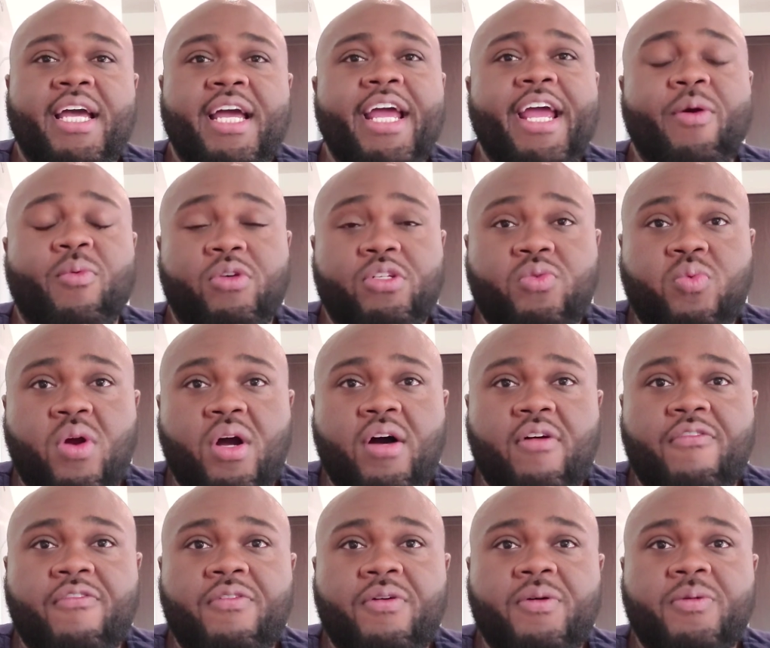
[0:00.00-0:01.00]
It was
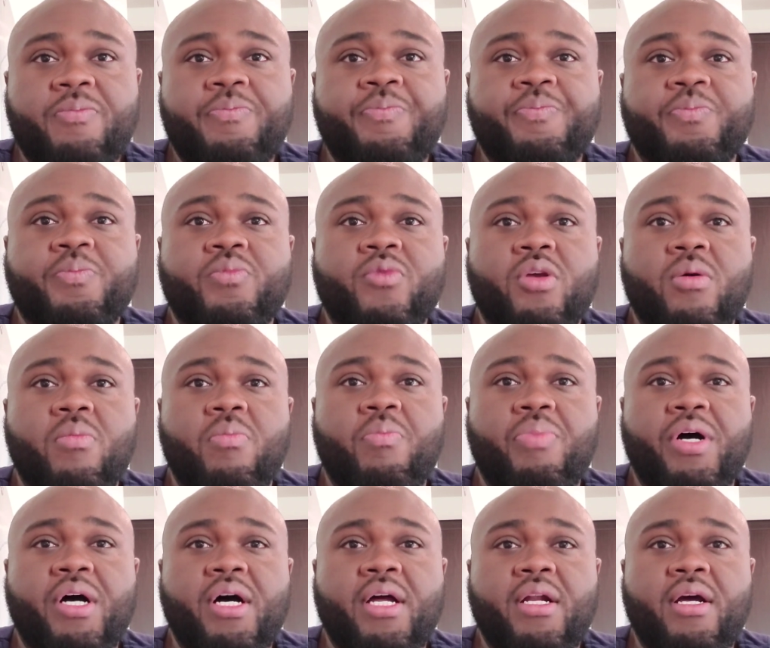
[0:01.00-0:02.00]
rough,
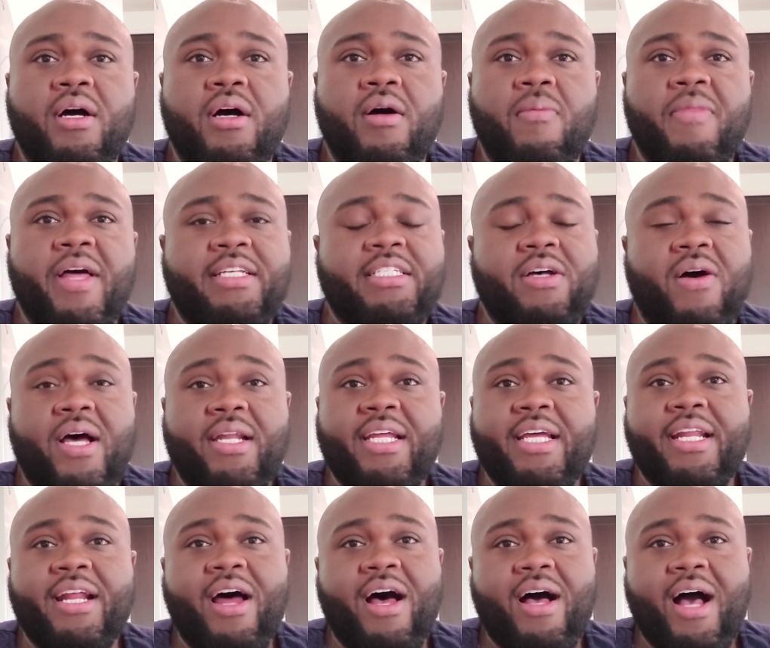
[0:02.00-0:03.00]
but that's how I
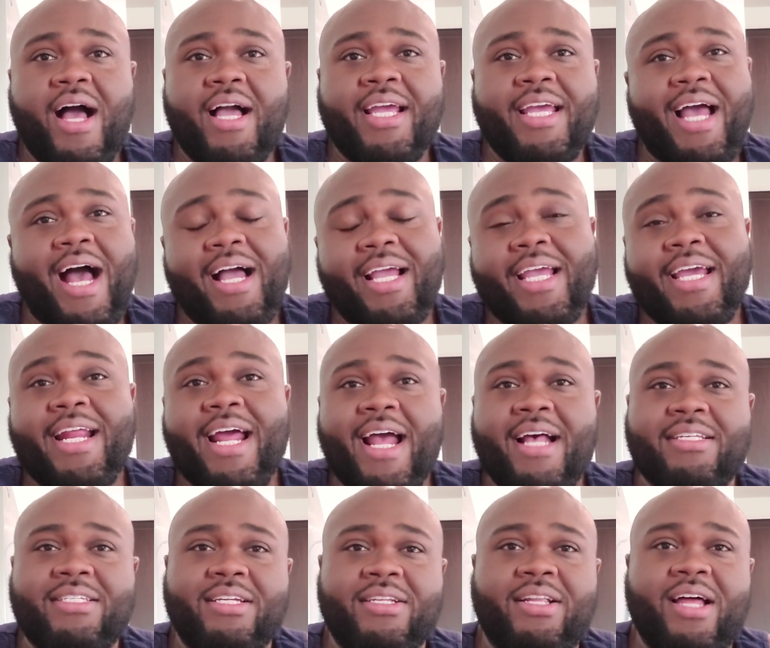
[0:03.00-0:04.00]
did it. I get
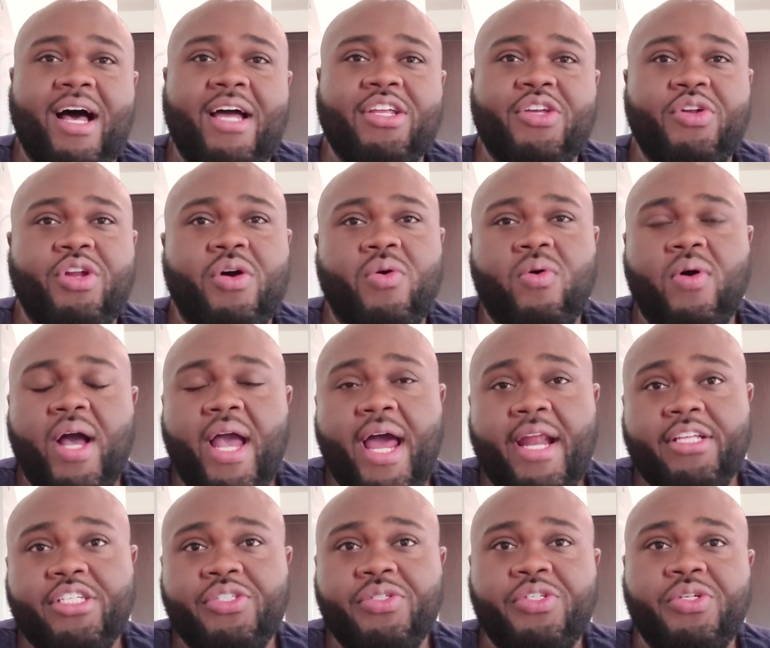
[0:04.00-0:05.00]
asked a lot,
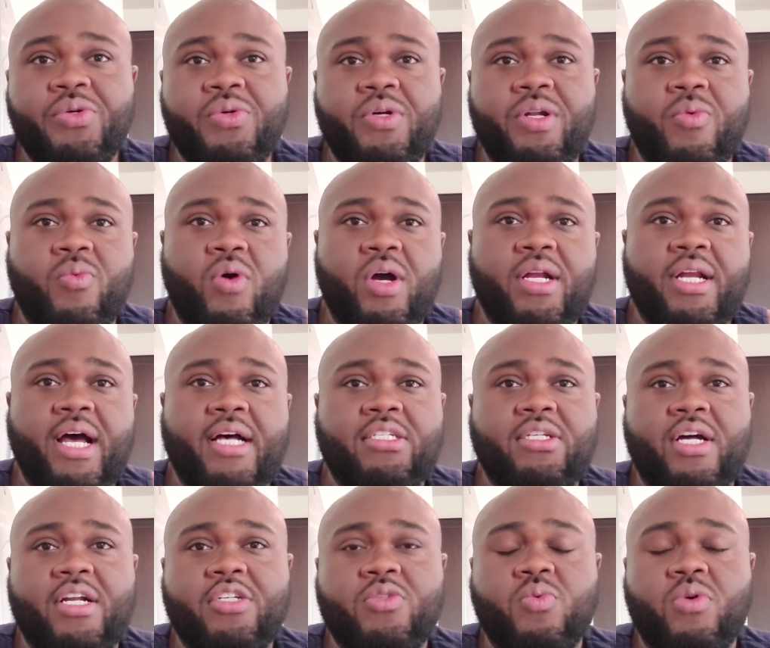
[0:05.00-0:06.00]
how did you do it and whatnot.
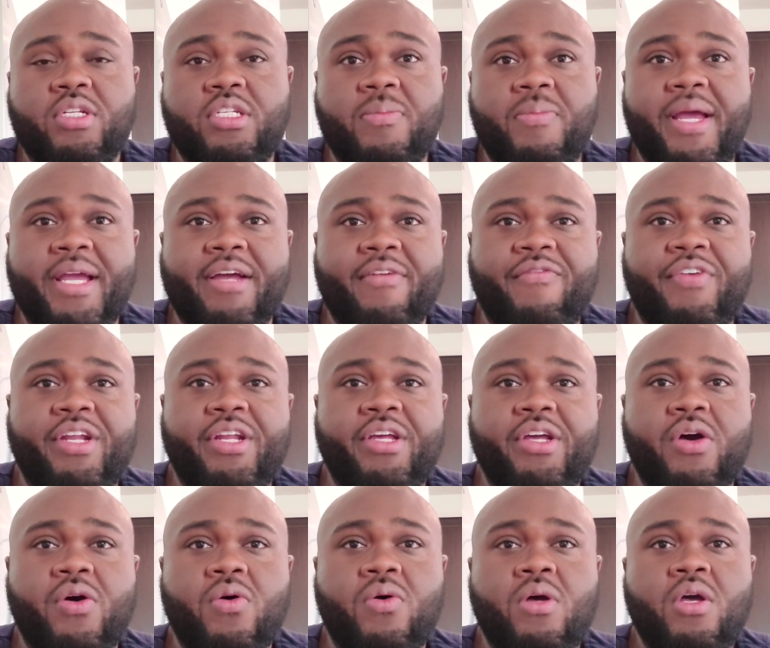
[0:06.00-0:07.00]
So I just wanted to make a
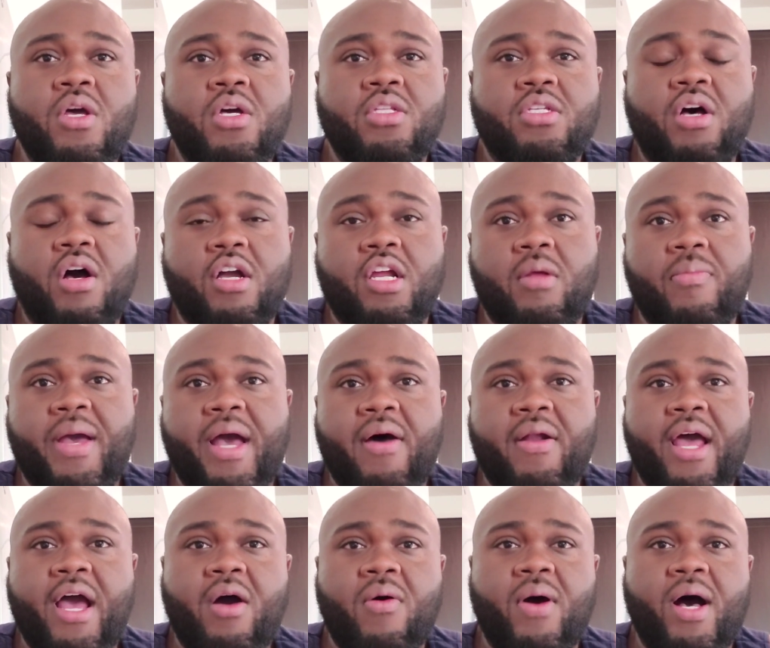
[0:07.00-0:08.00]
video talking
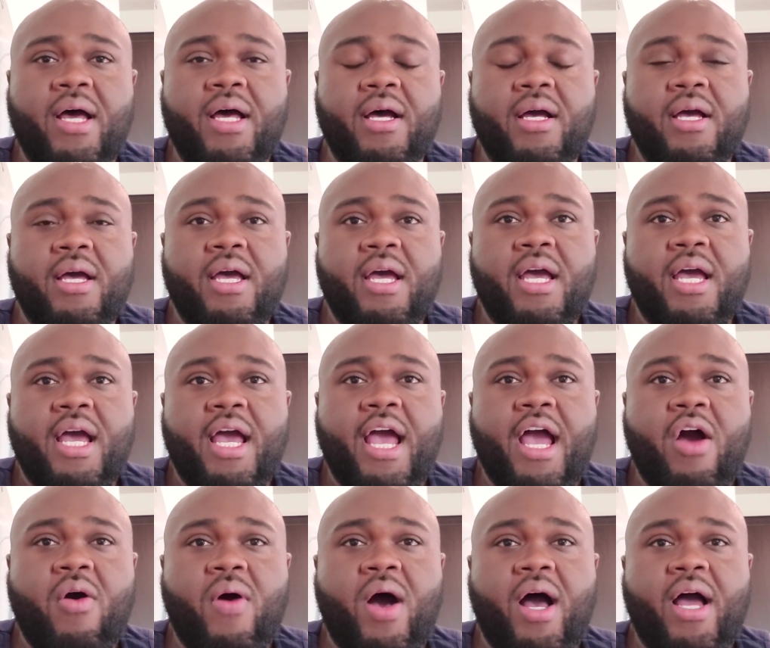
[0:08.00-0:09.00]
about how
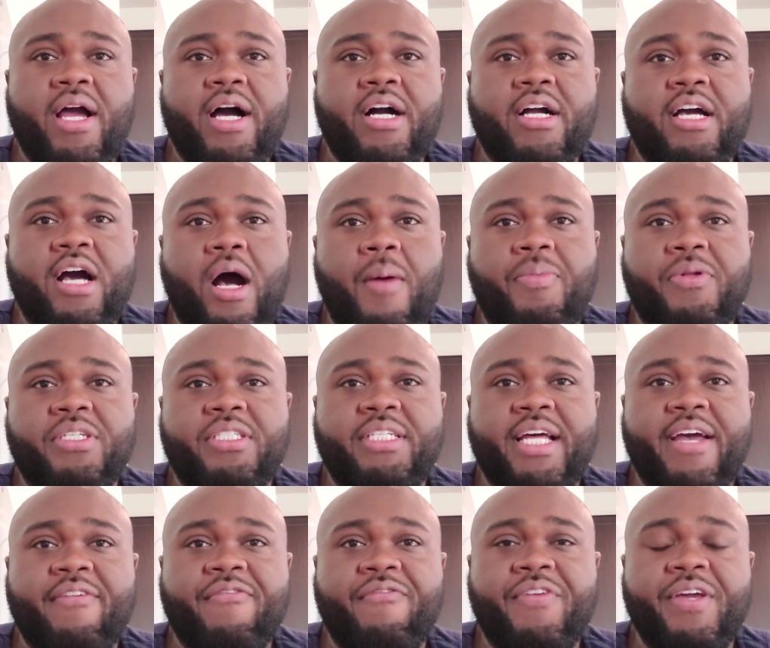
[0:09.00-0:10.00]
I accomplished
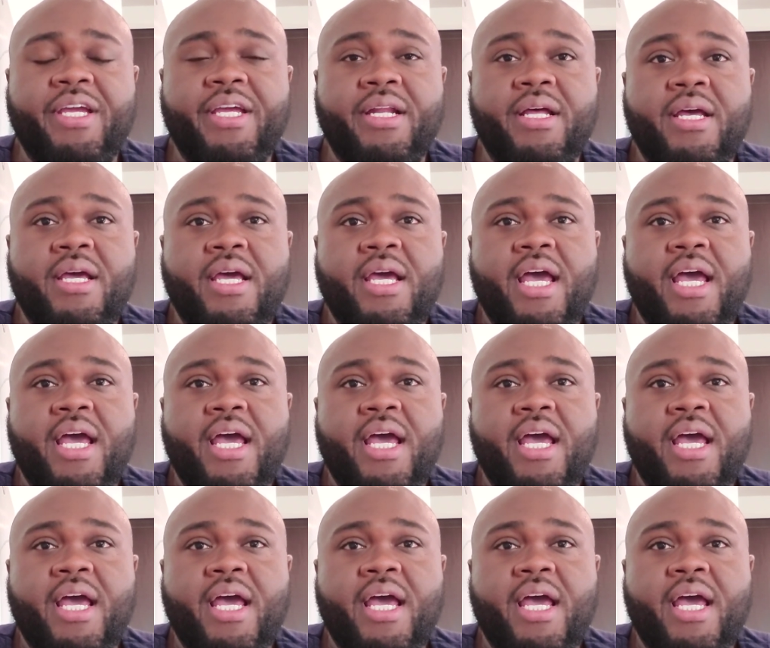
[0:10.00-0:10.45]
that feat.